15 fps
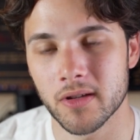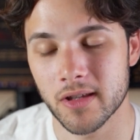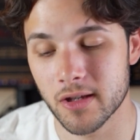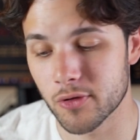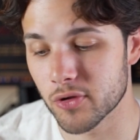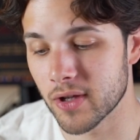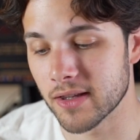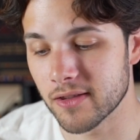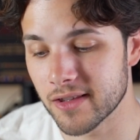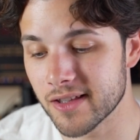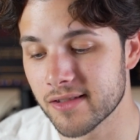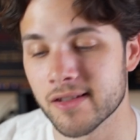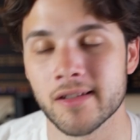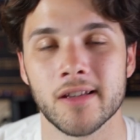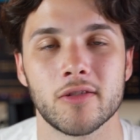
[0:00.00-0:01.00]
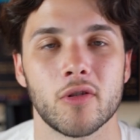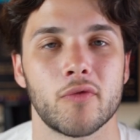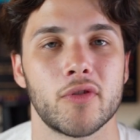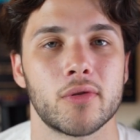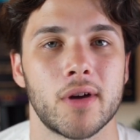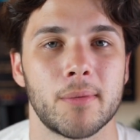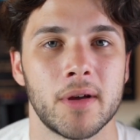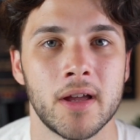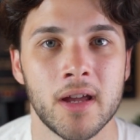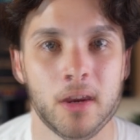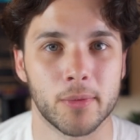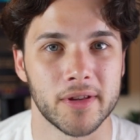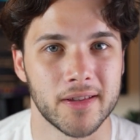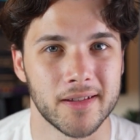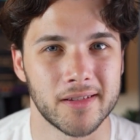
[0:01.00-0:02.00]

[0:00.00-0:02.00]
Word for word: Here you get 16 gigs of VRAM from the